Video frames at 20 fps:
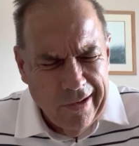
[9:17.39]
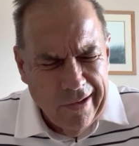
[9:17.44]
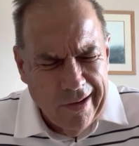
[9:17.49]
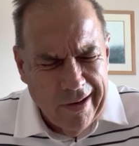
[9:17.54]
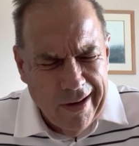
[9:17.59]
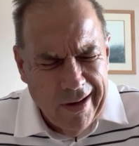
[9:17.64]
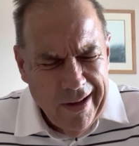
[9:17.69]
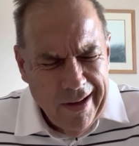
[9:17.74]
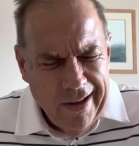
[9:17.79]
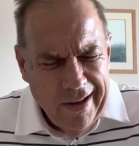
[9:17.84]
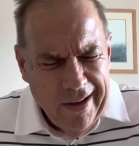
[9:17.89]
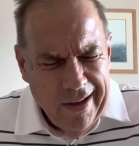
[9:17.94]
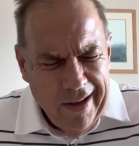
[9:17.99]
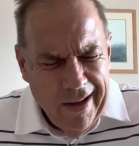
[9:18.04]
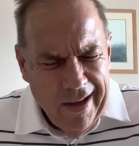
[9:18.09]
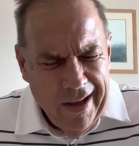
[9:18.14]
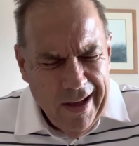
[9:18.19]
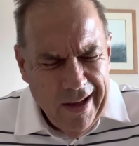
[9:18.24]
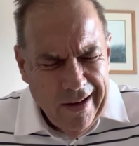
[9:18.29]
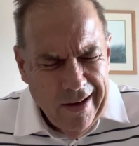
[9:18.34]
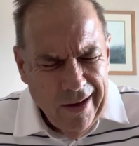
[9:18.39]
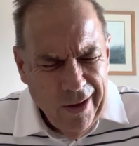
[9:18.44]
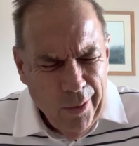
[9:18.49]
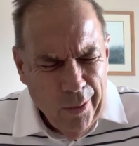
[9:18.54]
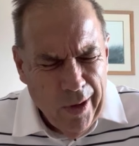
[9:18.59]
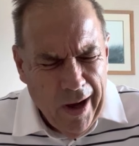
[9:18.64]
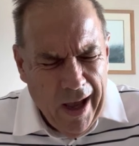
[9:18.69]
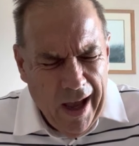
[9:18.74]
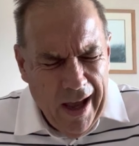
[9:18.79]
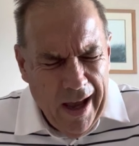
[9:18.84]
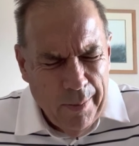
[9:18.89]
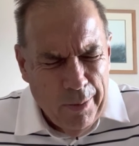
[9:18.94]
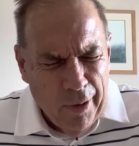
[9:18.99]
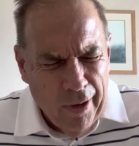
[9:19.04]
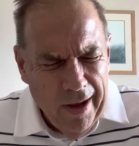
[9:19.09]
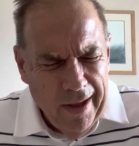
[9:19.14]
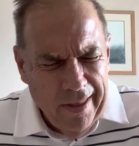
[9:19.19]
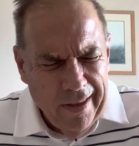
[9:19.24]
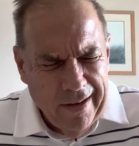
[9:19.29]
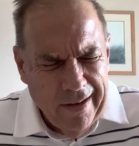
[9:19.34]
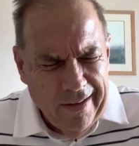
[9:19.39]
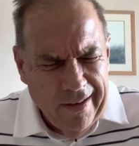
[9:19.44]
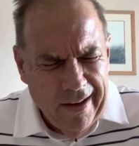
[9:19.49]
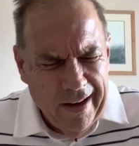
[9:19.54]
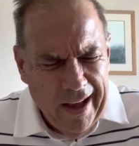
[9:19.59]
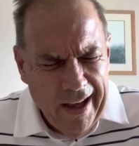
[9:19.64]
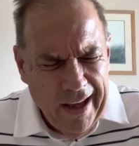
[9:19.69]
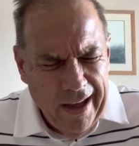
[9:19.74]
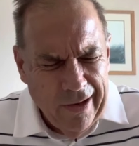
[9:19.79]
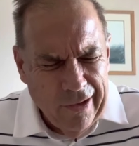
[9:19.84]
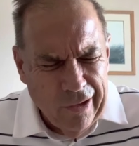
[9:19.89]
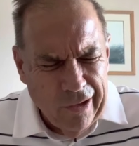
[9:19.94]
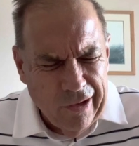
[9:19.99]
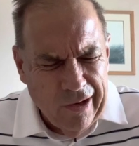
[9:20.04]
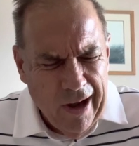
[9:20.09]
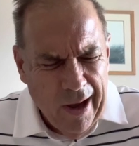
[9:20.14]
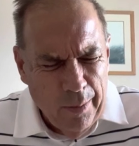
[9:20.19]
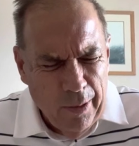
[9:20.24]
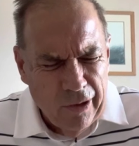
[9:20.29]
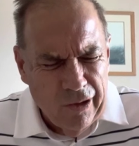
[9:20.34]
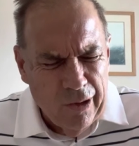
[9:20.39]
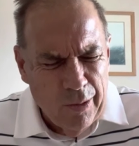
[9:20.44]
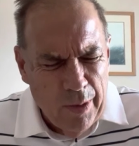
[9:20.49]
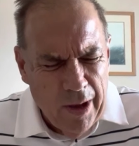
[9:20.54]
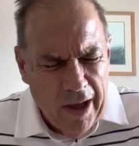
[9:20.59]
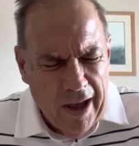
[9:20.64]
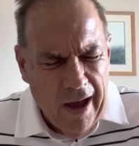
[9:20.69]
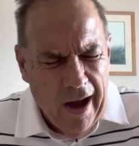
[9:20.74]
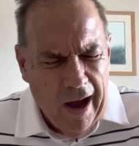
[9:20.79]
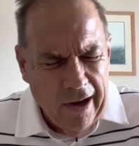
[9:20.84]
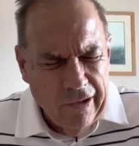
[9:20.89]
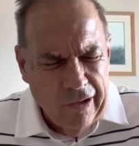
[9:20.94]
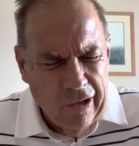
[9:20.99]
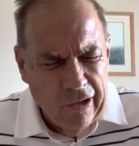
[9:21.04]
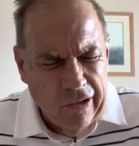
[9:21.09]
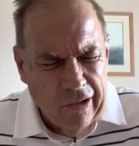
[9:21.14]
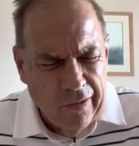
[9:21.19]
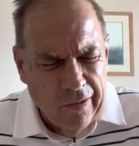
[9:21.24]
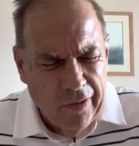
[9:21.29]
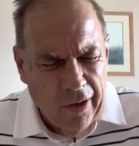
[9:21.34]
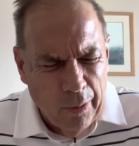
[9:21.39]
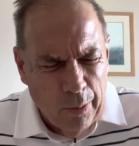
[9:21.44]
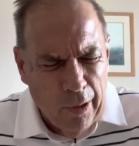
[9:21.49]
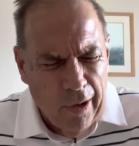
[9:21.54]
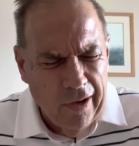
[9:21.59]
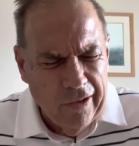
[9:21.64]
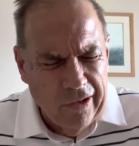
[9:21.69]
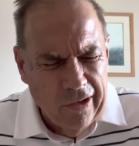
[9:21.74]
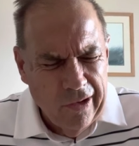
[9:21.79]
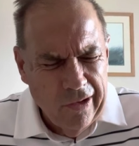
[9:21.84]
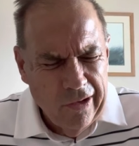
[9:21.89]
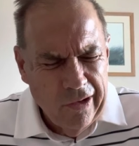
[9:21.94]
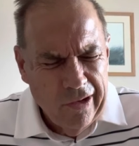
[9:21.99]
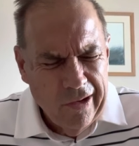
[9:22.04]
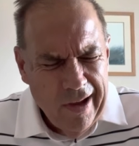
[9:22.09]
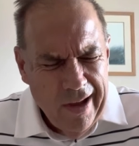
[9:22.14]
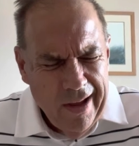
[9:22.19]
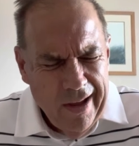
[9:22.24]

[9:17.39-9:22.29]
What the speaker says: And Lord, I pray that today you just help us to be conscious of your presence.